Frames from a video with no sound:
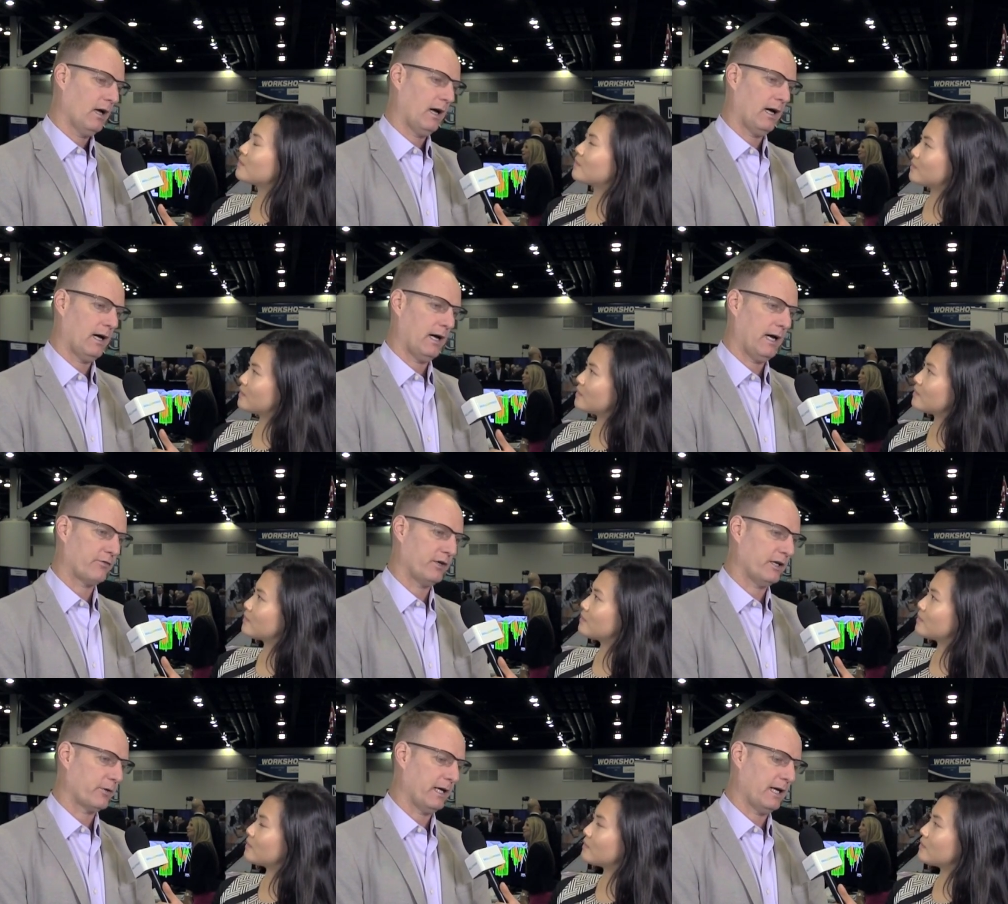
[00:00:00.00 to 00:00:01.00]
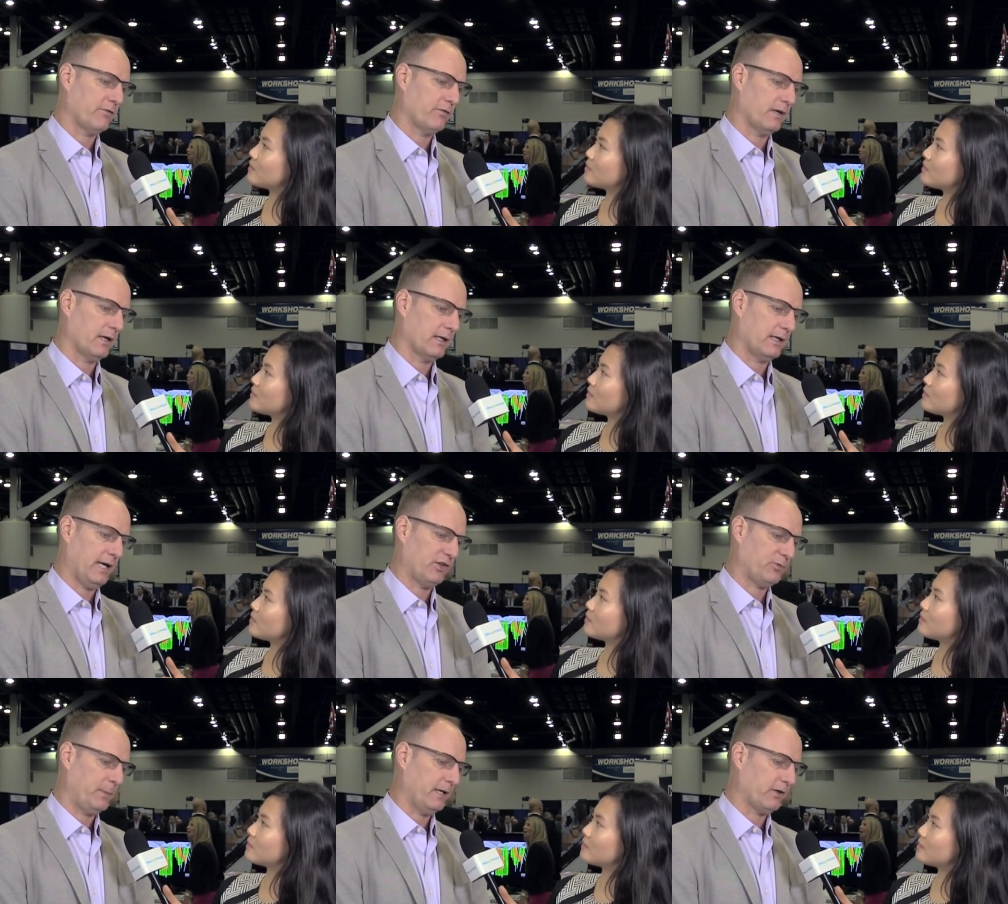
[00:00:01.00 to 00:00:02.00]
Speaker 1: Every year we have
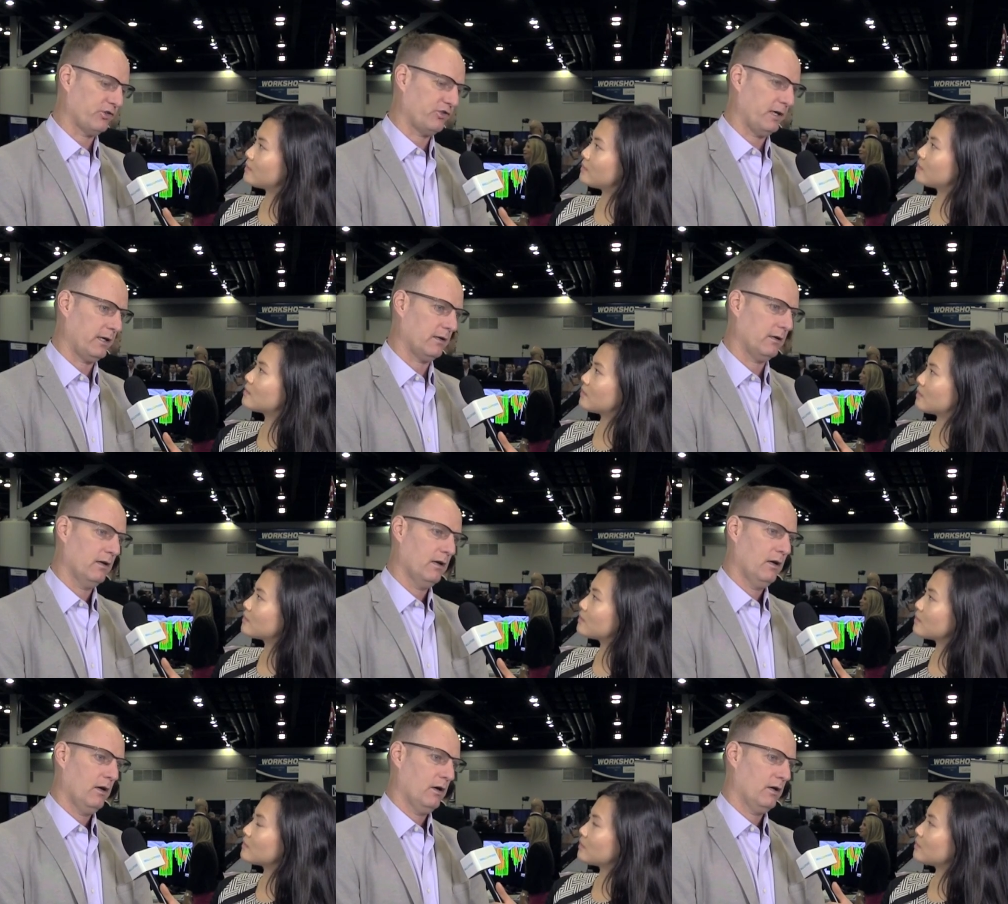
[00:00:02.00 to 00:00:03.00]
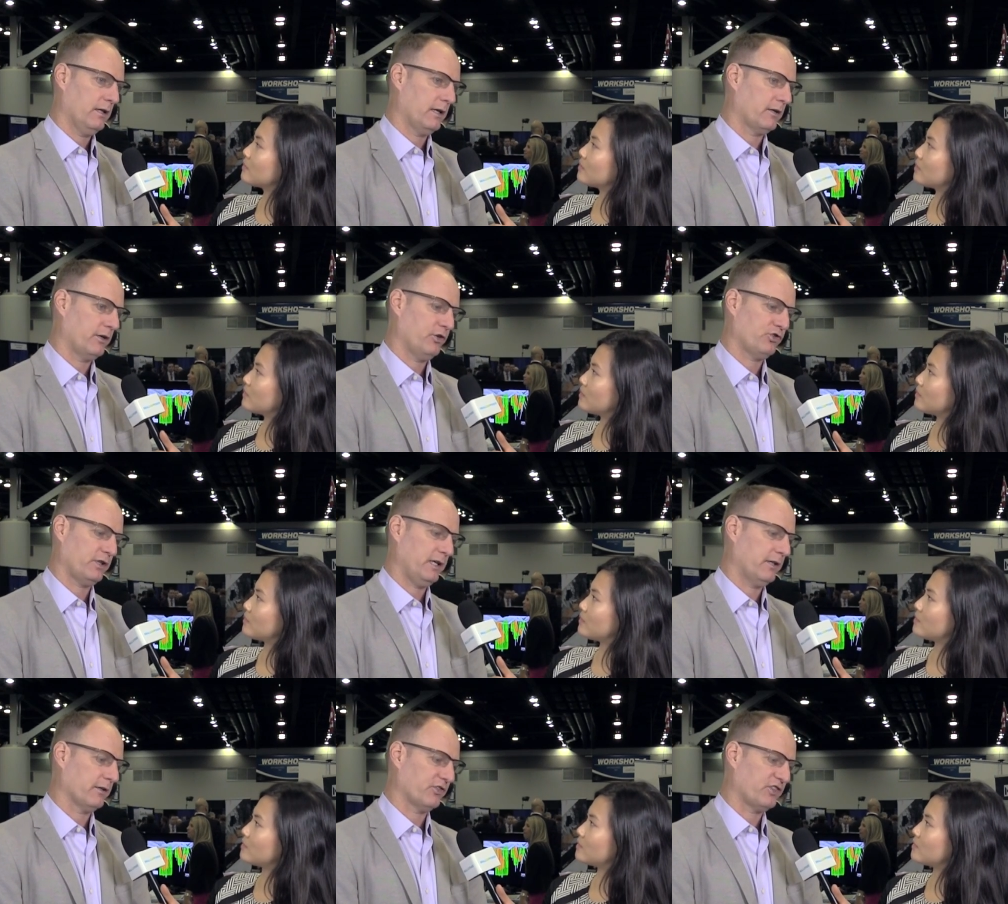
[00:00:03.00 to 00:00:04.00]
guest speakers in that are
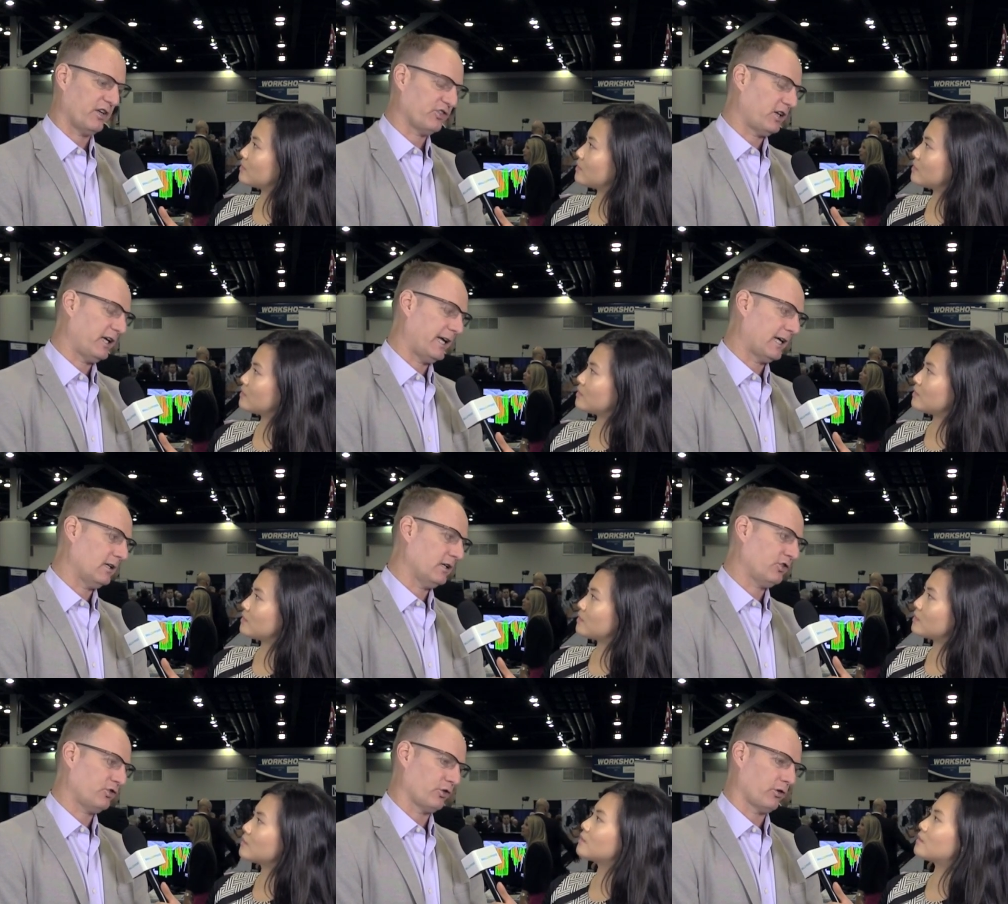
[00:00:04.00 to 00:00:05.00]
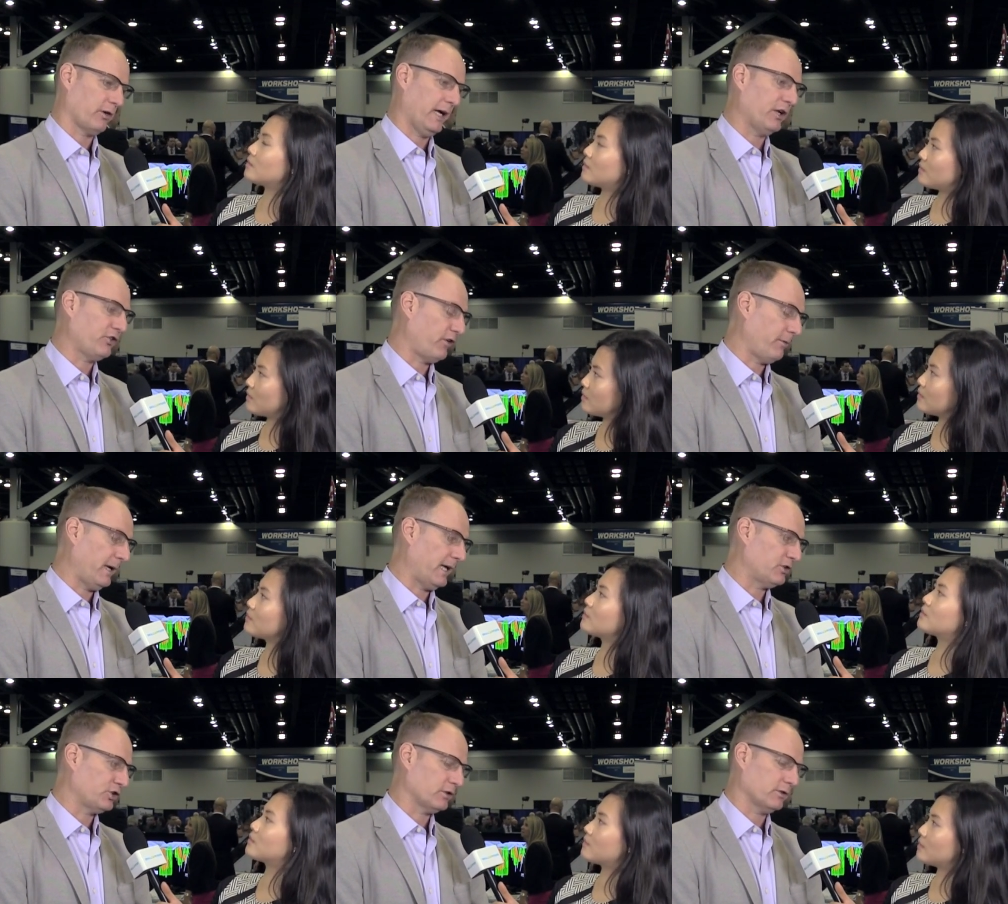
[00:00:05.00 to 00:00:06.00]
usually either sell-side analysts or hedge fund
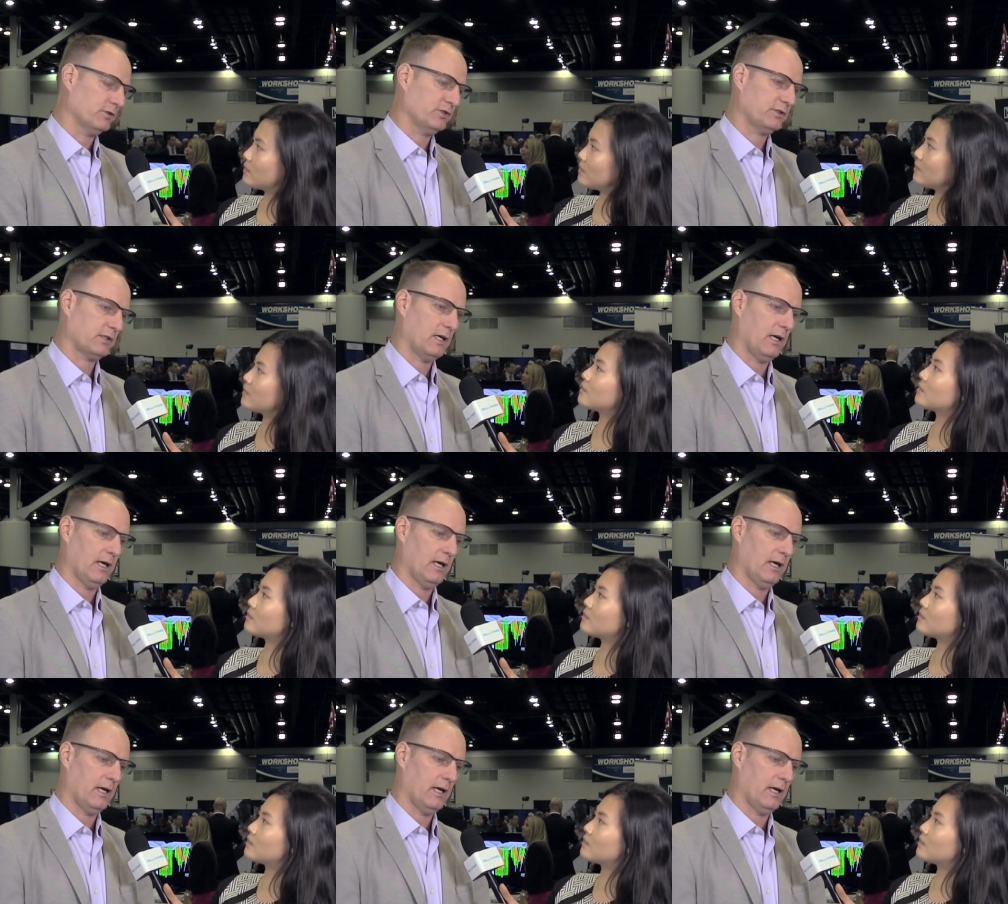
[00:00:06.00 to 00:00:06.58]
managers,